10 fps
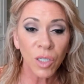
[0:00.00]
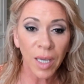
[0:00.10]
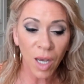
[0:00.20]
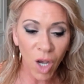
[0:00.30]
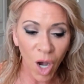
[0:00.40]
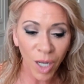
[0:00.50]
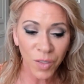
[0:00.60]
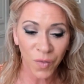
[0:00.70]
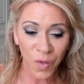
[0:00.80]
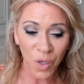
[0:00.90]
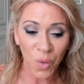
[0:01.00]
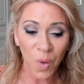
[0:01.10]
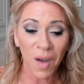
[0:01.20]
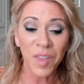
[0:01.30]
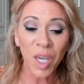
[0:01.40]
look at God's view
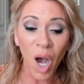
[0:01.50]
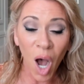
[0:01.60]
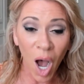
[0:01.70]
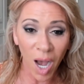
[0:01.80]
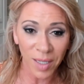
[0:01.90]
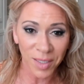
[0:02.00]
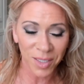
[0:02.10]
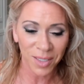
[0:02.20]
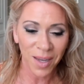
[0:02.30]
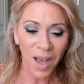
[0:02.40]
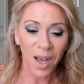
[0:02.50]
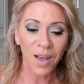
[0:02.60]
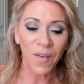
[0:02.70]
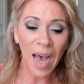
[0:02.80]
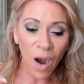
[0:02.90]
of the odds
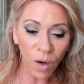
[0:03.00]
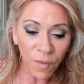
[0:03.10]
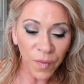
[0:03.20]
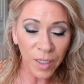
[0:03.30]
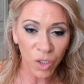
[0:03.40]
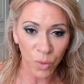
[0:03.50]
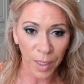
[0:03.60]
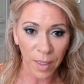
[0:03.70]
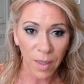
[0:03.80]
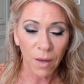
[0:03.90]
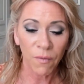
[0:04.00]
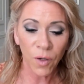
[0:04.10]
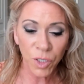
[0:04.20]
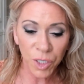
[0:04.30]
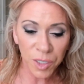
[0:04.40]
of our victory
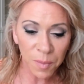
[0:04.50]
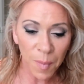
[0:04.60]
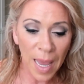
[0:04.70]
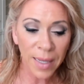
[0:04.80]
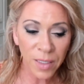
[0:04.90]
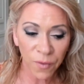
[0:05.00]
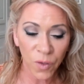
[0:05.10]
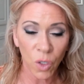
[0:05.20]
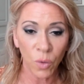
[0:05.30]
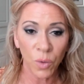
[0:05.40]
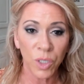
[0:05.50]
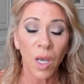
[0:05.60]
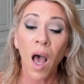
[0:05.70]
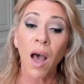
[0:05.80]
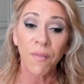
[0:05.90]
versus man's views
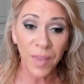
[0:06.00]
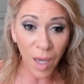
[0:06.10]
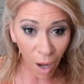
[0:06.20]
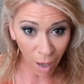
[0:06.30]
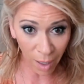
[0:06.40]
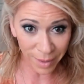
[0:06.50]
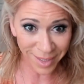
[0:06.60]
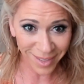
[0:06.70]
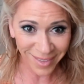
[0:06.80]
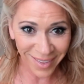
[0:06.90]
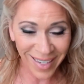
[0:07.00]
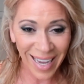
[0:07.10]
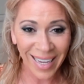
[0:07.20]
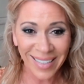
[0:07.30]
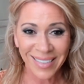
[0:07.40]
of the odds,
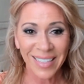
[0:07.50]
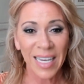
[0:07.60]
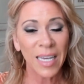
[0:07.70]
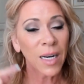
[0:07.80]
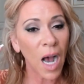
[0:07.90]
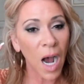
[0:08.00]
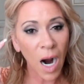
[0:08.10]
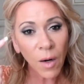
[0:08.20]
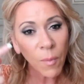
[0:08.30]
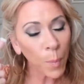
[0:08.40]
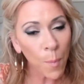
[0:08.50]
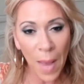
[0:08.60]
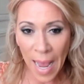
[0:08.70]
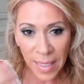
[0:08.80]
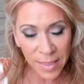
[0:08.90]
okay? In our
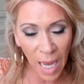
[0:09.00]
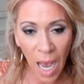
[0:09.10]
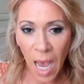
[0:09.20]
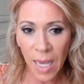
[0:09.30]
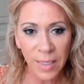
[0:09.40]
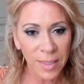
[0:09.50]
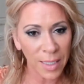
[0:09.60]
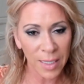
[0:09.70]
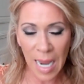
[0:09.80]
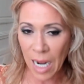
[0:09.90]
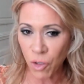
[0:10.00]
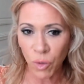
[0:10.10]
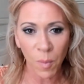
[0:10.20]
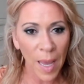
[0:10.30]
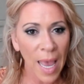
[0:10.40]
man's eyes, in
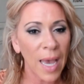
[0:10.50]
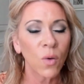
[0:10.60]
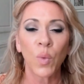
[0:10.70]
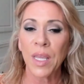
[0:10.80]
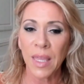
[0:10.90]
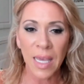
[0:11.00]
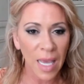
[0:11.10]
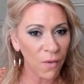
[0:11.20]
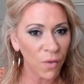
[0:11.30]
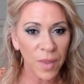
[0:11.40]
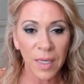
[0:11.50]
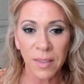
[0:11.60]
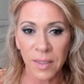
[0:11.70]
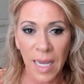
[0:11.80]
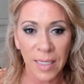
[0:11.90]
natural man, we think everything
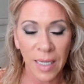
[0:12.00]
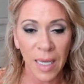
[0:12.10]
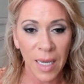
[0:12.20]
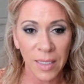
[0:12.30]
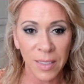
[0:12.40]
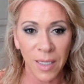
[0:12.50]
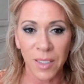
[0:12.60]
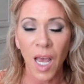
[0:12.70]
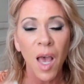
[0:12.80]
is standing against us,